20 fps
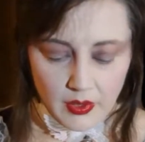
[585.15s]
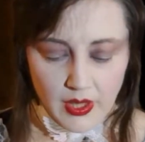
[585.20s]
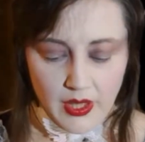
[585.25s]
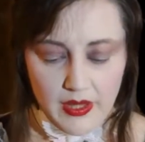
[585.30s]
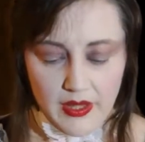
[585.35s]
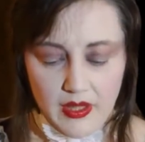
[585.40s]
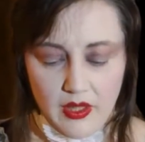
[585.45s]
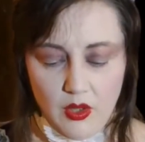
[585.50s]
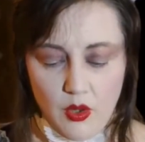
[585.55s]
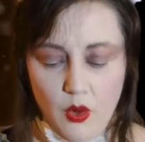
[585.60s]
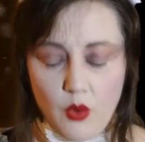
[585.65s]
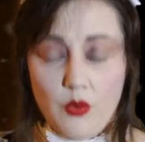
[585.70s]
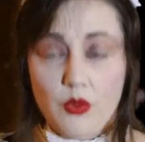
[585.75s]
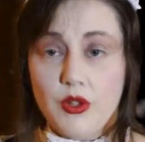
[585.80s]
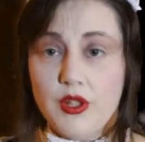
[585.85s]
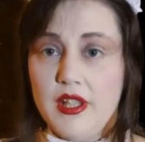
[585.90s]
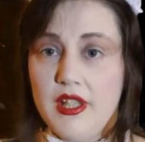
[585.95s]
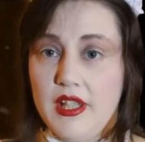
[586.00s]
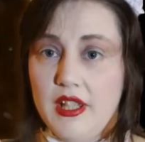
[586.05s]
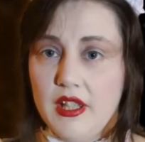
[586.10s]
And then
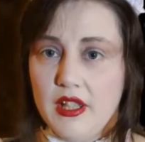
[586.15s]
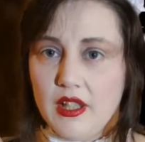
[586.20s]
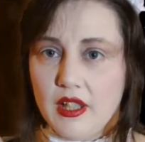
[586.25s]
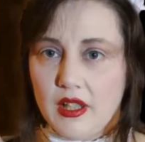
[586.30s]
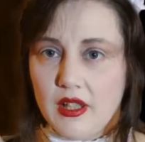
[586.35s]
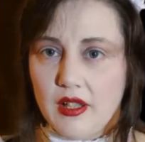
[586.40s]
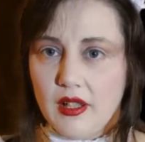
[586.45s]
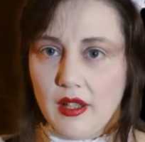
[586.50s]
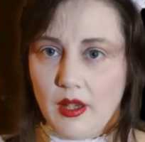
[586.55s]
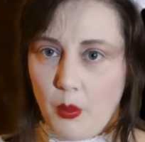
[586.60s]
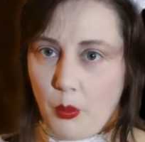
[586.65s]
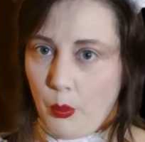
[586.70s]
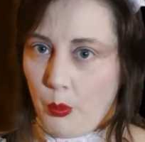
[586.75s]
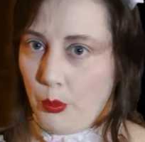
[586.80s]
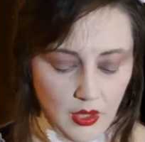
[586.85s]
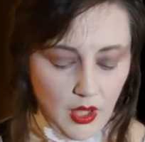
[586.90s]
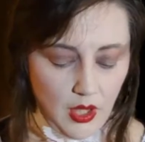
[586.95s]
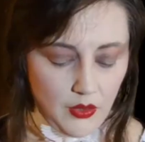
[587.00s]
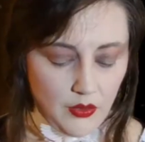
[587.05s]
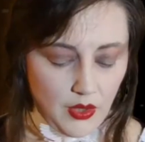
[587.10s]
over here,
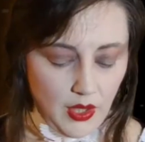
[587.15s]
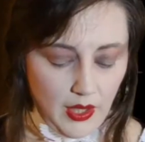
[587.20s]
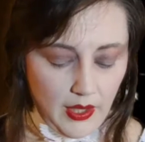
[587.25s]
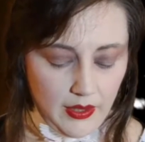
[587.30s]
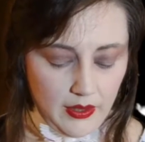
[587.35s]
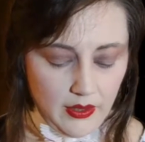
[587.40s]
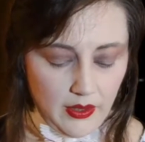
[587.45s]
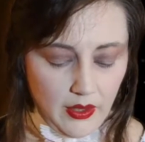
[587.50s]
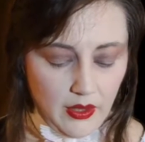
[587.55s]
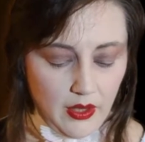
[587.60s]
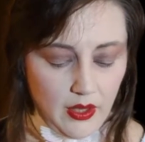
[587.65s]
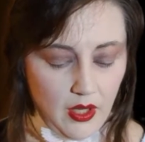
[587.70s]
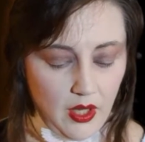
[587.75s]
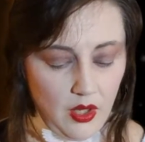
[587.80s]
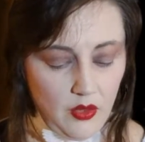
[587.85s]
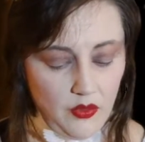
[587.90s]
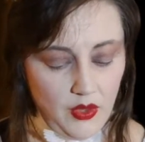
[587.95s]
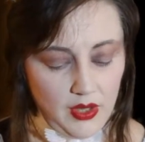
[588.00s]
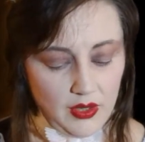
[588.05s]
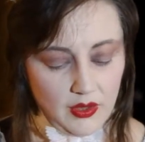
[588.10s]
I got
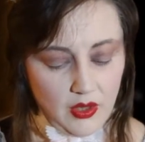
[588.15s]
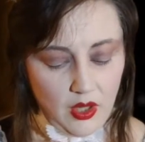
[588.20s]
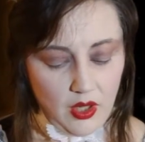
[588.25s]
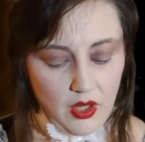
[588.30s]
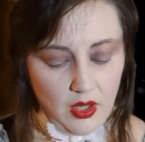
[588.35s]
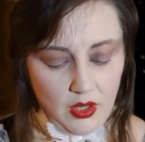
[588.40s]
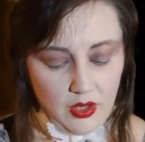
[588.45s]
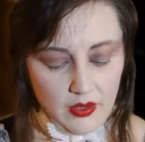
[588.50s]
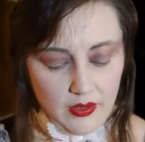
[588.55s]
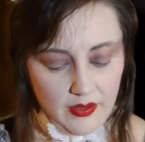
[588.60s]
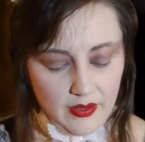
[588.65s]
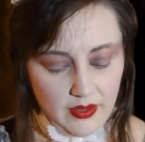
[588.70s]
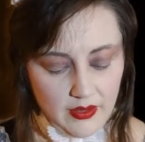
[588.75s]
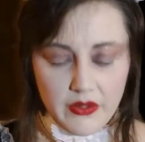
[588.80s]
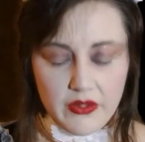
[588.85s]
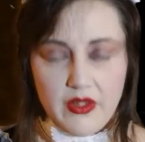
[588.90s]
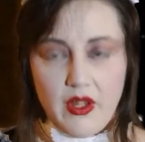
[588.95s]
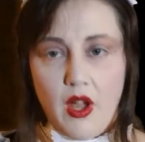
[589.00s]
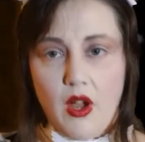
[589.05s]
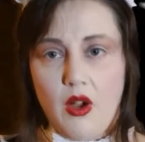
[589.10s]
event cards.
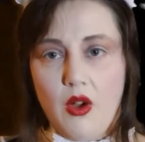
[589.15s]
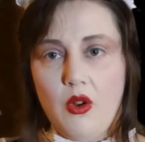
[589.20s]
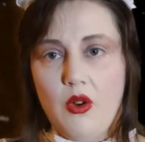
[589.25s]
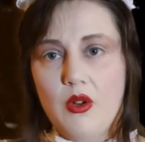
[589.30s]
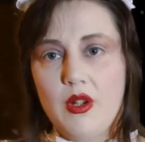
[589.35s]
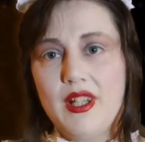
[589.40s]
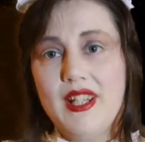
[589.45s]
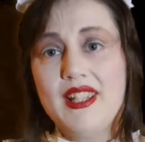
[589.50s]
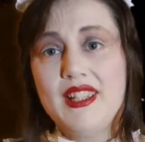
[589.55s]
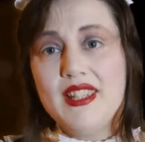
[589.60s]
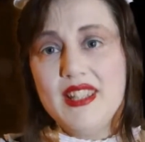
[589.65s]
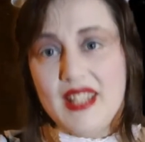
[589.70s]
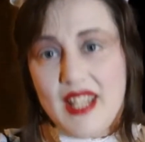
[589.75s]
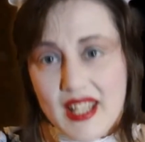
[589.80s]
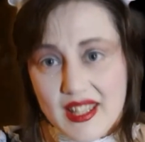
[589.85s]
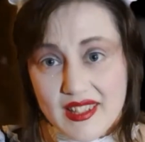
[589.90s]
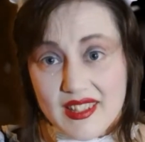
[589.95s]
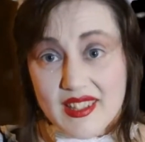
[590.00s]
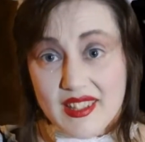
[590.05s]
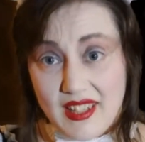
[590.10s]
So in
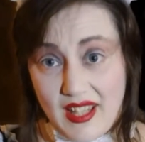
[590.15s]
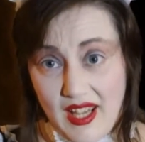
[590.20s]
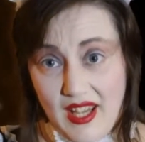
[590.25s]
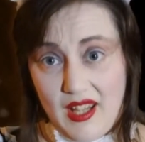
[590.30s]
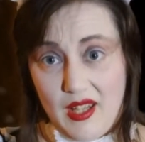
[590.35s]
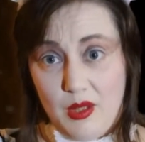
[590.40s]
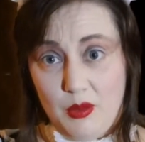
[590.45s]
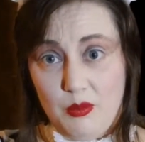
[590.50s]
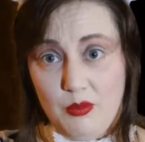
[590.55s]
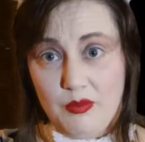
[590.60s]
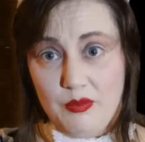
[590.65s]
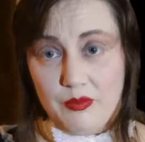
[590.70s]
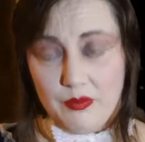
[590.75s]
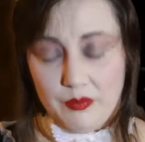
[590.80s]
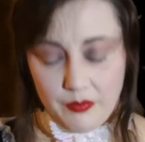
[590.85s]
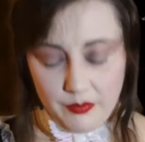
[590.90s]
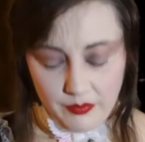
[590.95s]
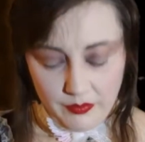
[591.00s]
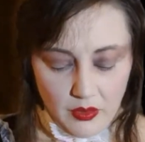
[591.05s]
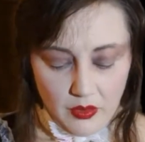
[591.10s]
this game,
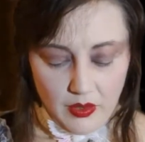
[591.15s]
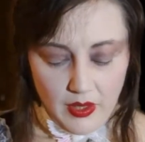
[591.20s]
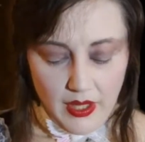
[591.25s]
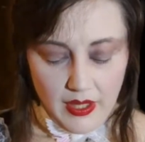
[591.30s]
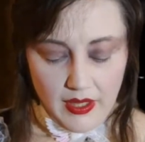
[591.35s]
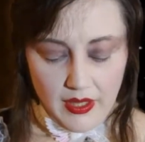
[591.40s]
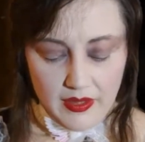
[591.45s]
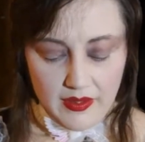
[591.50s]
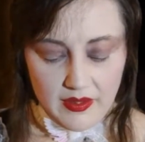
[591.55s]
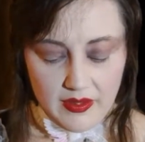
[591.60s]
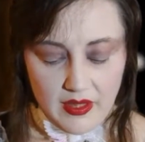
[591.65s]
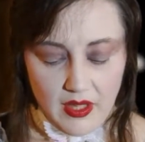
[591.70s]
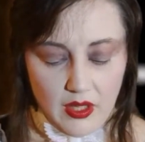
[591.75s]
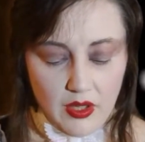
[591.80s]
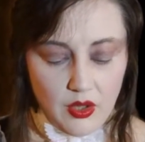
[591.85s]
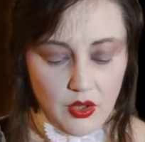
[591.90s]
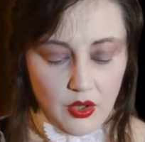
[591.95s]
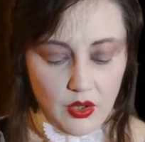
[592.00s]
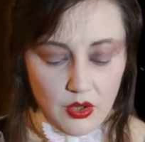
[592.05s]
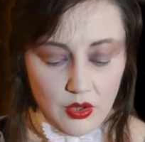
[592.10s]
like I
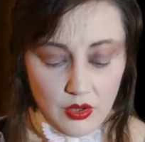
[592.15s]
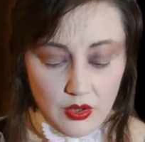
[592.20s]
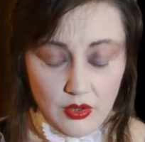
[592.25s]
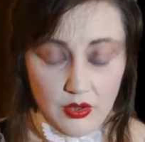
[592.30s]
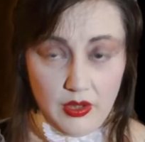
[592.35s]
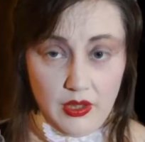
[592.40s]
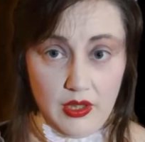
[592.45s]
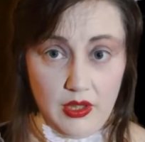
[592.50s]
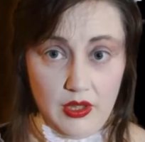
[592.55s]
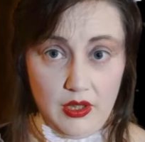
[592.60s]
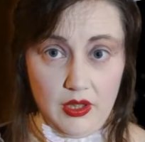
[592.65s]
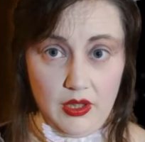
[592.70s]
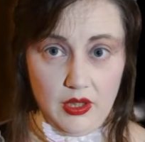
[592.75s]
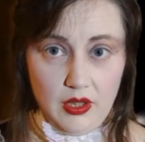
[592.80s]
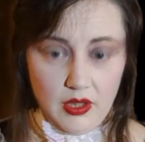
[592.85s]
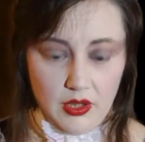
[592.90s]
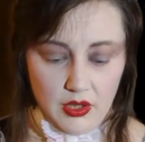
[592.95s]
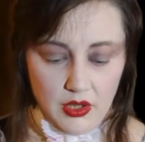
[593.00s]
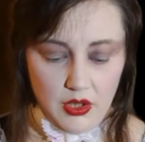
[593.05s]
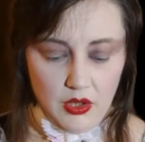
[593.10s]
said earlier,
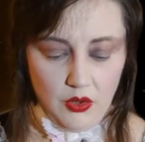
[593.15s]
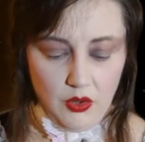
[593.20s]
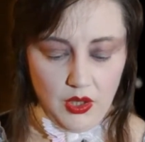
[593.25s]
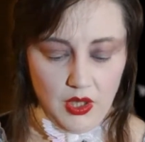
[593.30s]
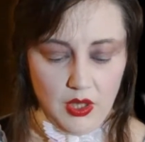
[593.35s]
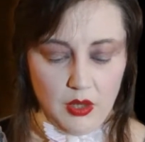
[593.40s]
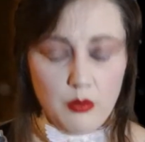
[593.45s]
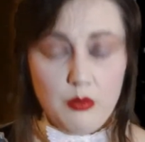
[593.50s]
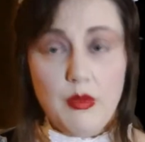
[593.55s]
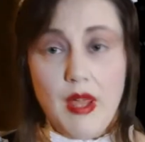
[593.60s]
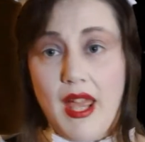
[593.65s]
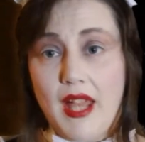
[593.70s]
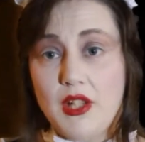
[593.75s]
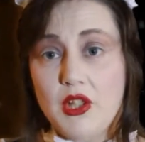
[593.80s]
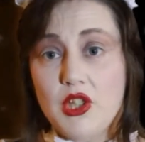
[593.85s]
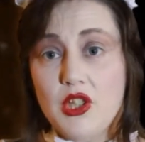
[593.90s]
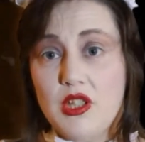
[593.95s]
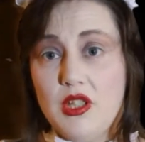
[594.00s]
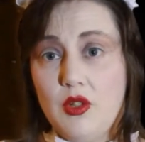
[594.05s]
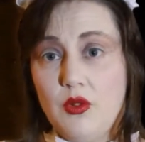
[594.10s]
you can
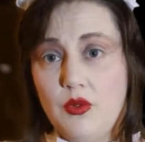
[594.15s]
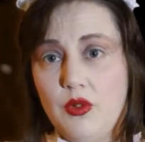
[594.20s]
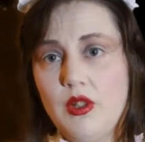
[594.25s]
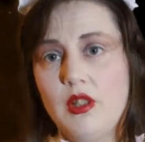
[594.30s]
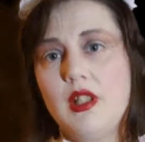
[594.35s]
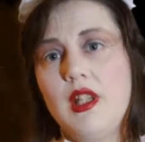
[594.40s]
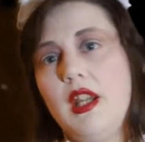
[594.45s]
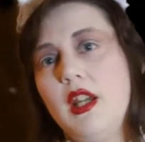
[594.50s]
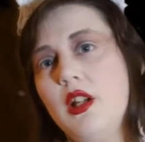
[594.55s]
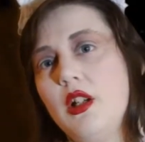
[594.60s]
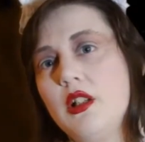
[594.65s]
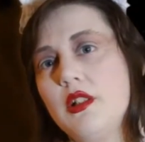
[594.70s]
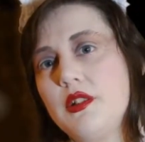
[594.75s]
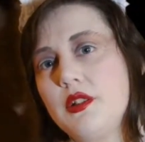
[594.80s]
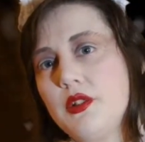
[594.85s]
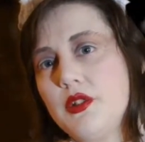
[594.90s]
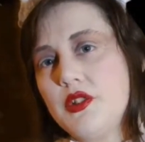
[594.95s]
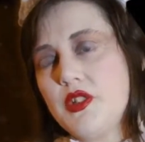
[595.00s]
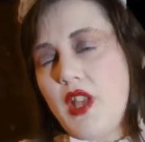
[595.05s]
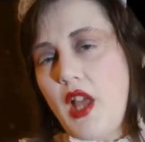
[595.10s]
match different
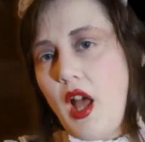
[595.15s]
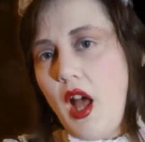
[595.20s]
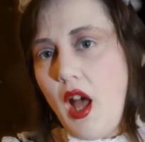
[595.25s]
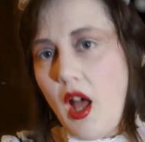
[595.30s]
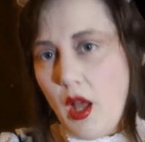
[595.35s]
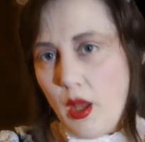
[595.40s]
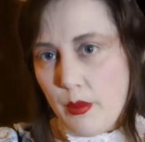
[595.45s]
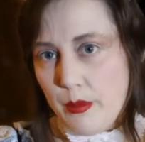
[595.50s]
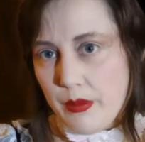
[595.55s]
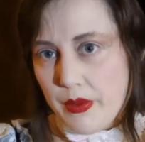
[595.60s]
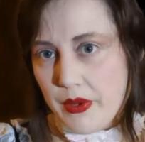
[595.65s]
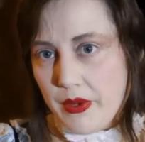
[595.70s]
characters up.